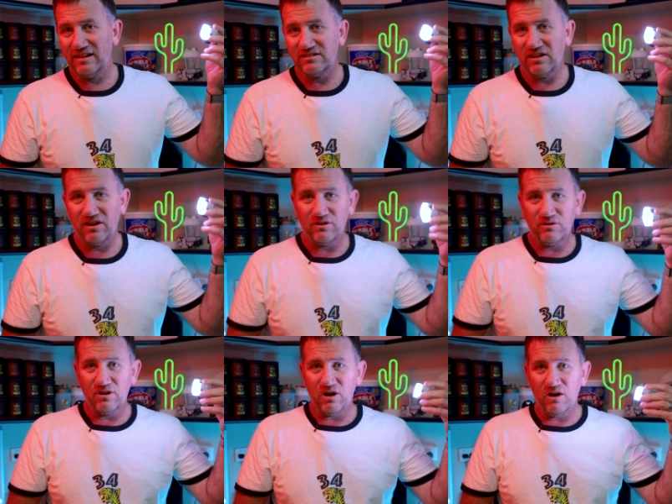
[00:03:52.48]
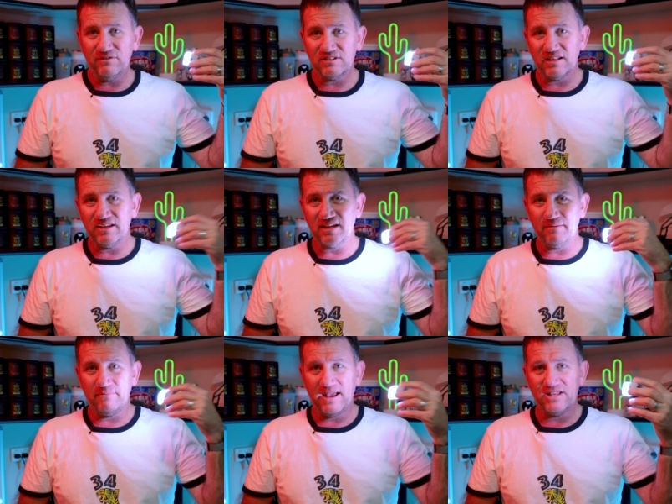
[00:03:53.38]
So obviously you can
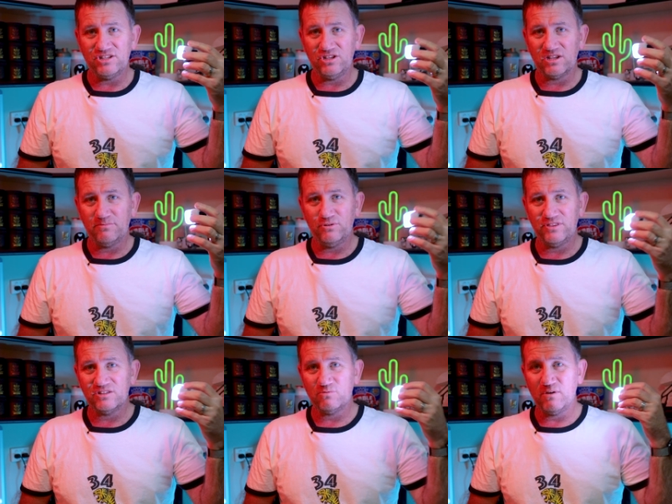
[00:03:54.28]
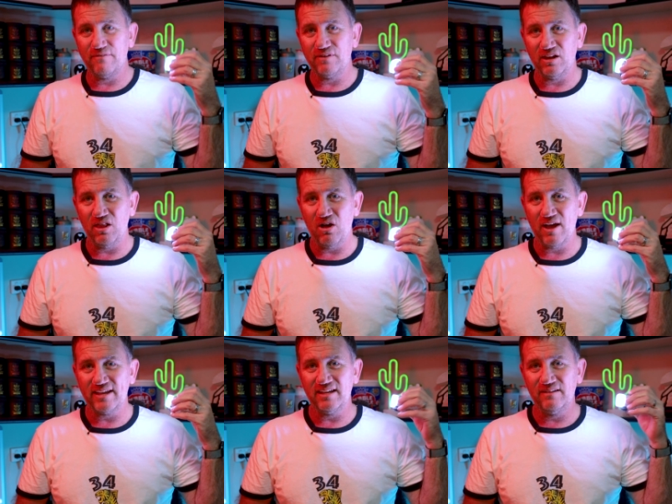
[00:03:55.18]
imagine you can put this wherever you
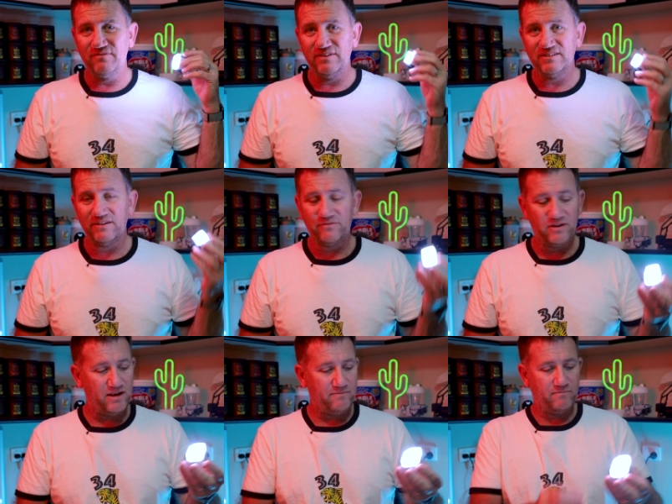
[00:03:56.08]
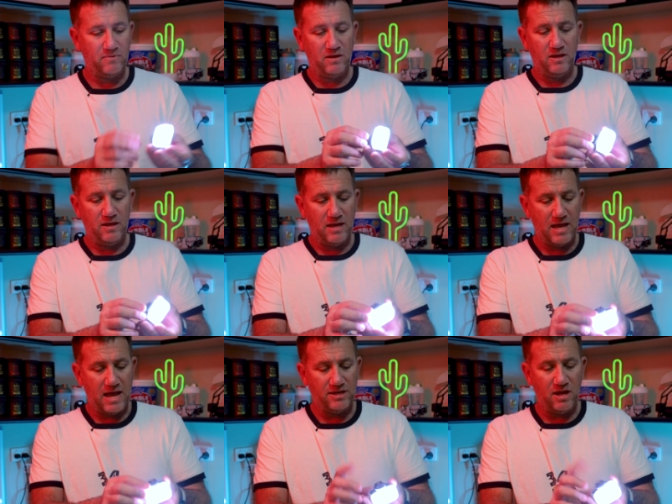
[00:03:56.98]
like. It fits everywhere.
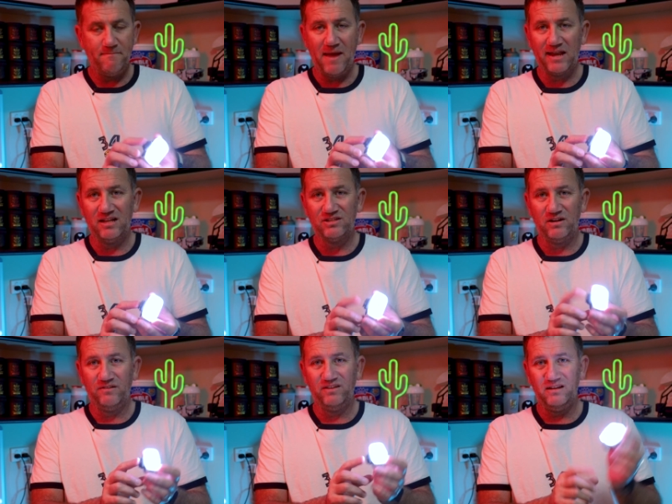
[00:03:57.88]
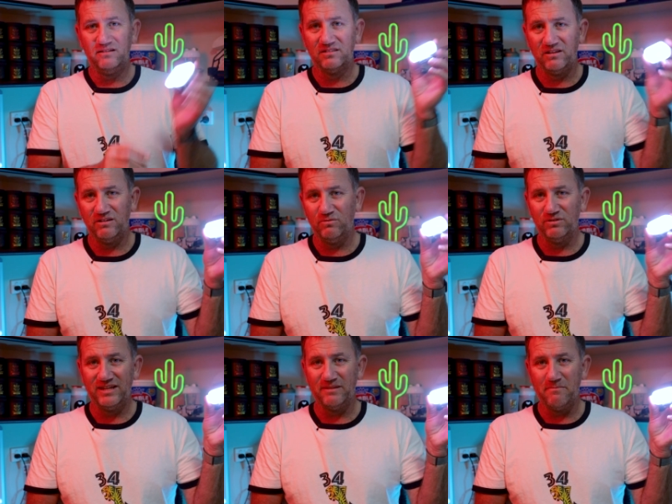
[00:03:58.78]
No magnets or anything, so you will
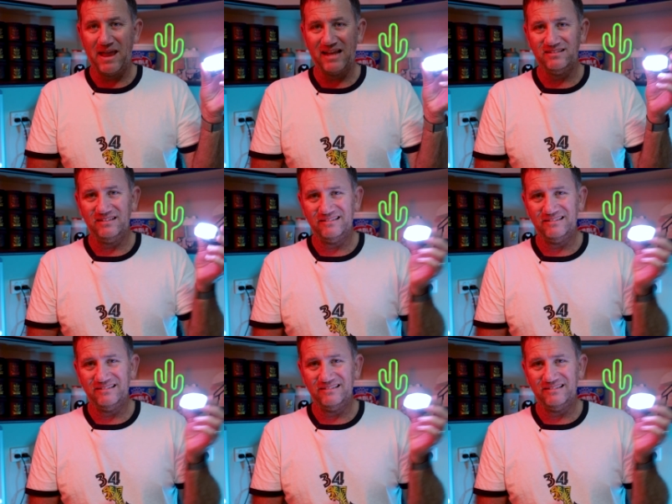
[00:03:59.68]
need to mount it.